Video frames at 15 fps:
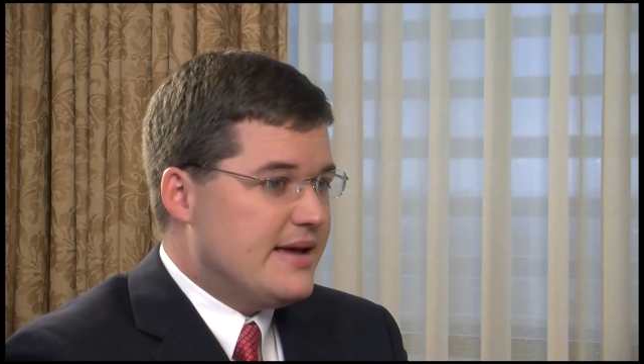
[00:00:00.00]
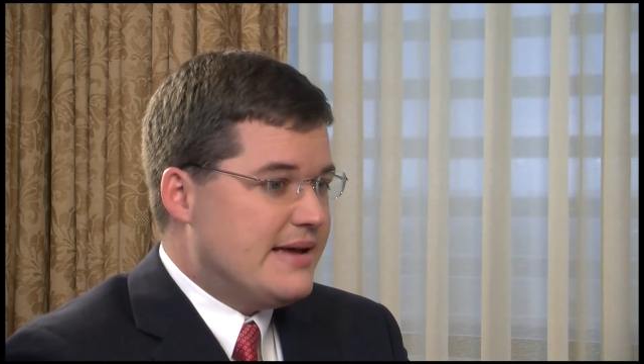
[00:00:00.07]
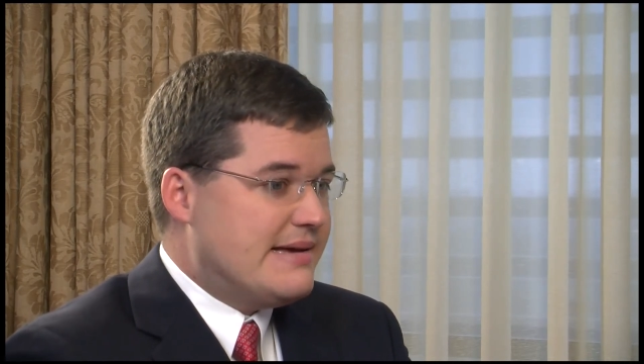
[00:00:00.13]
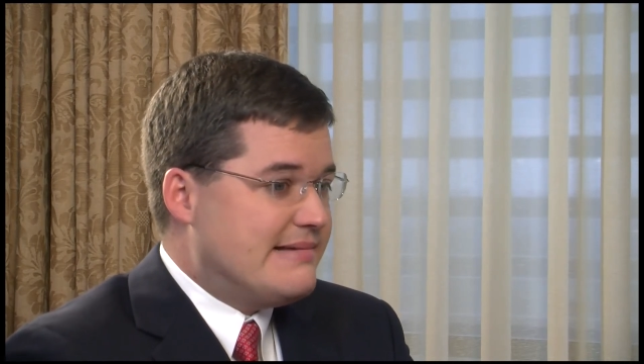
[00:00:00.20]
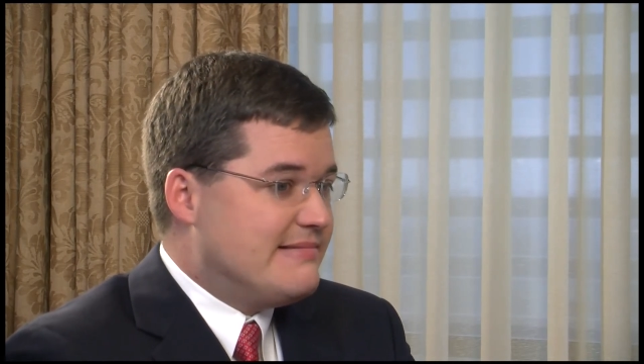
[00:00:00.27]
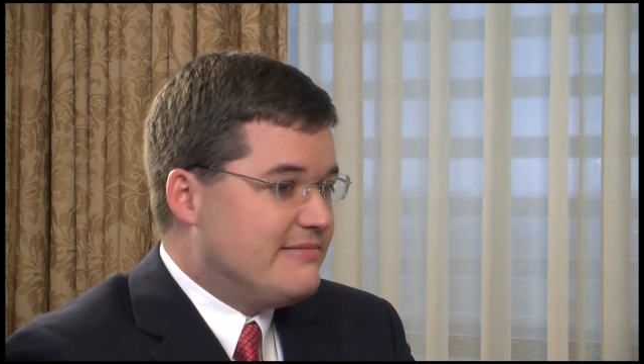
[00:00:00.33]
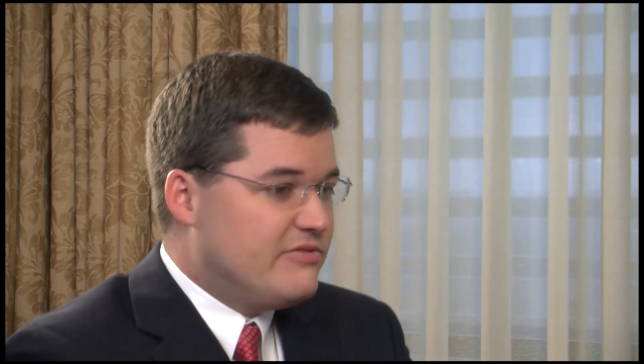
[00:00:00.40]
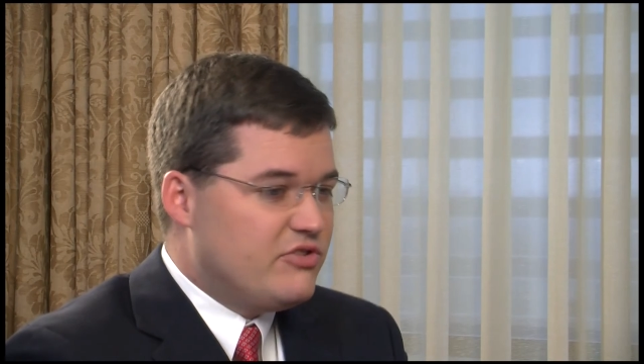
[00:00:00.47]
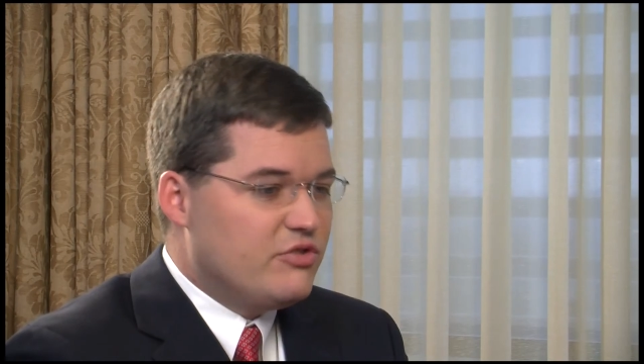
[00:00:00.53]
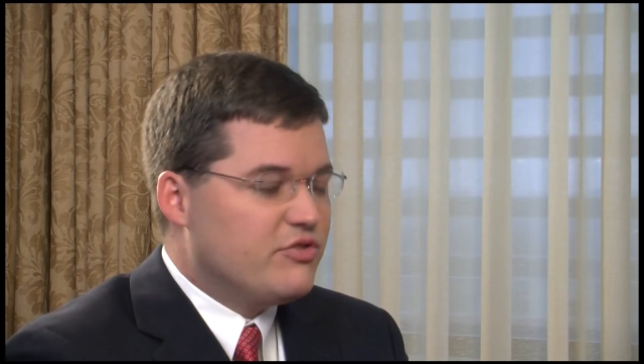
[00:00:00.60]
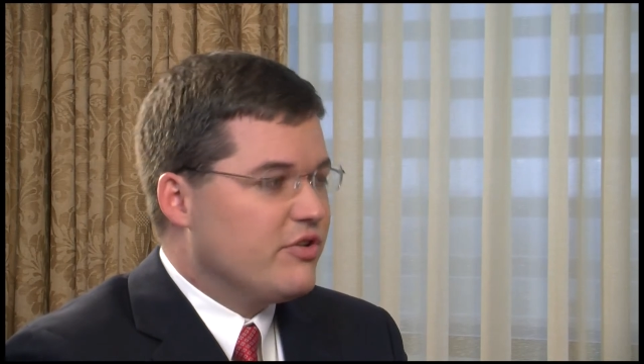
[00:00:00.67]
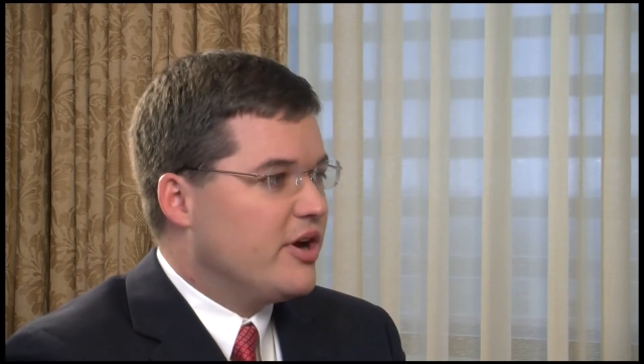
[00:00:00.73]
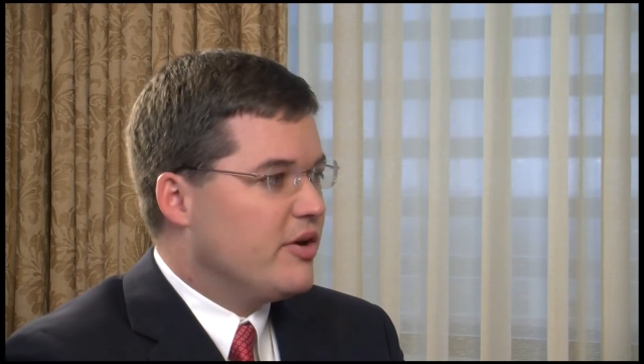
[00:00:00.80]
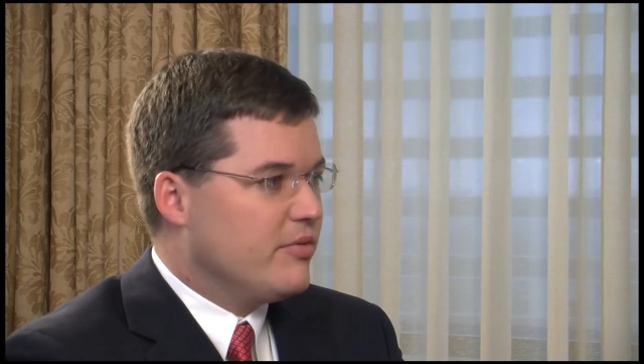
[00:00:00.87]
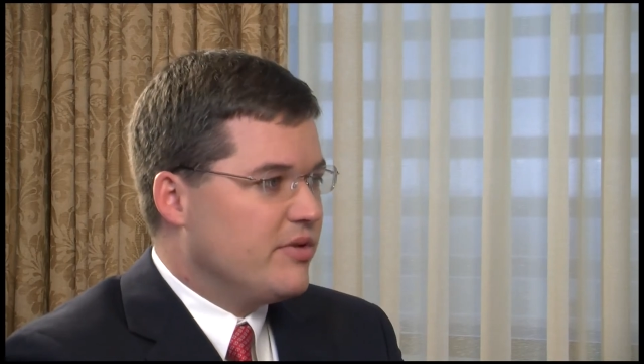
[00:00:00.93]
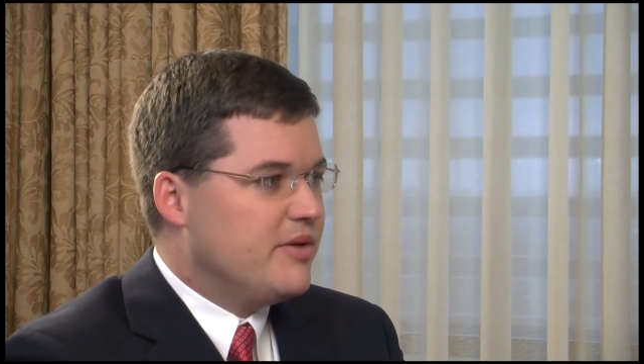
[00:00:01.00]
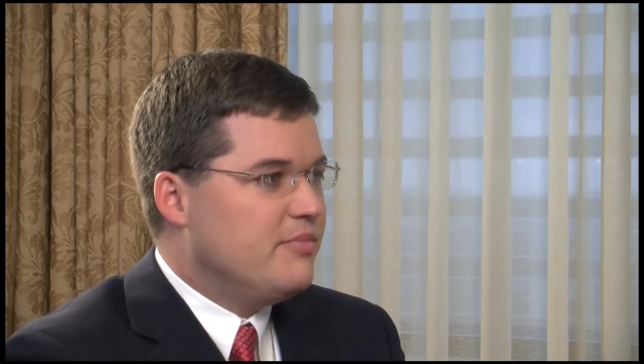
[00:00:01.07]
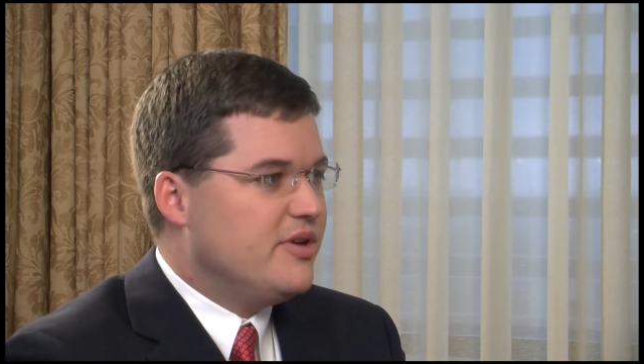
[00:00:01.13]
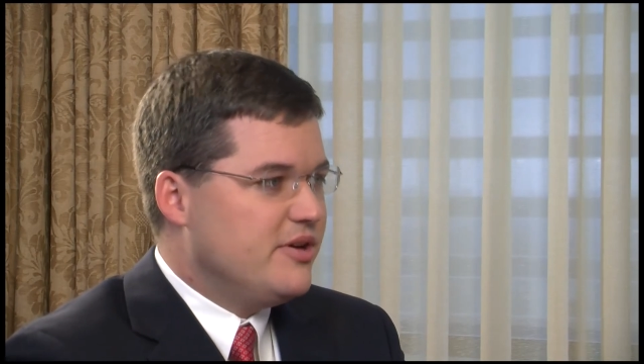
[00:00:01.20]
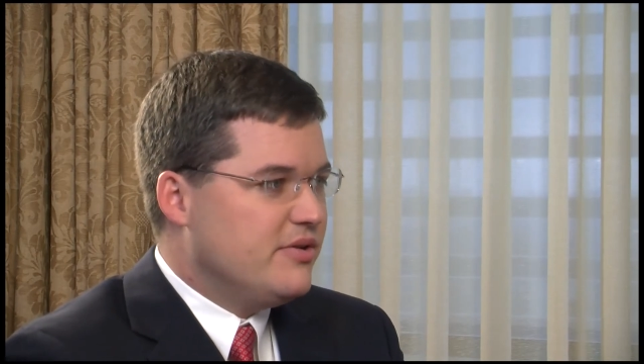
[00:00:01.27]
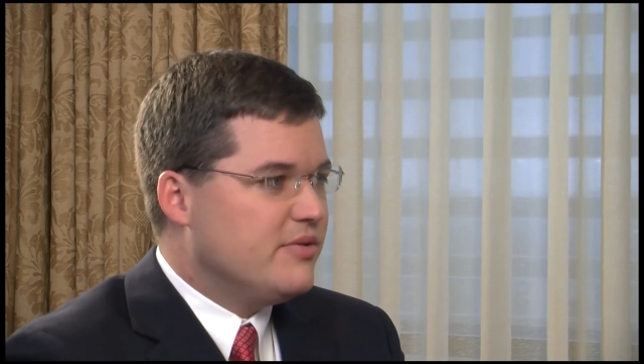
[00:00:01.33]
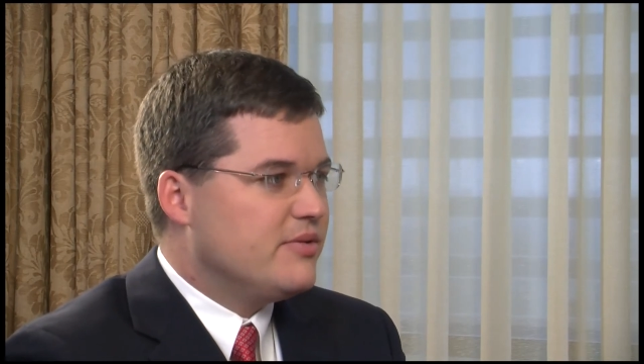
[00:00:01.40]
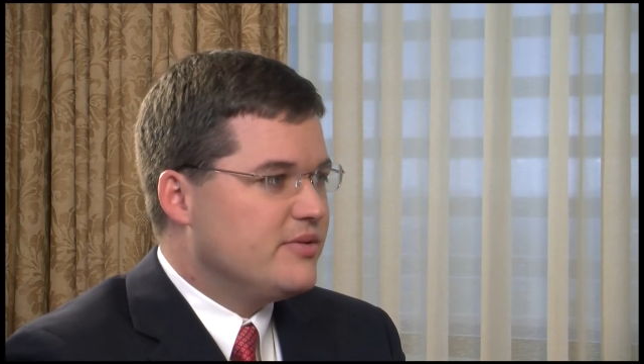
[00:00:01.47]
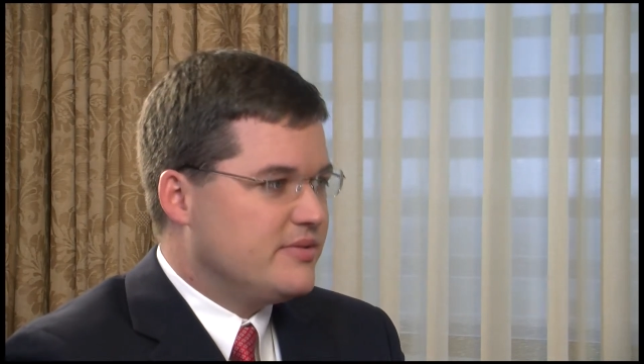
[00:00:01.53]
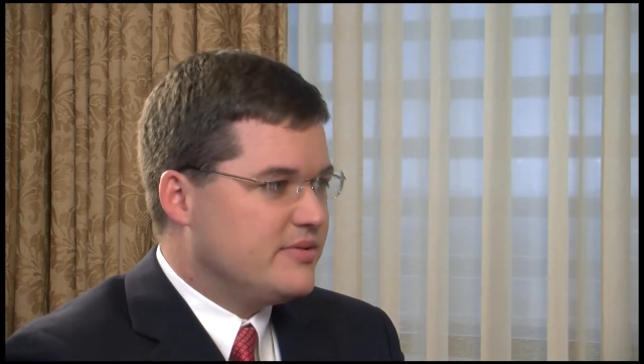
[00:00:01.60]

and just try to rebuild.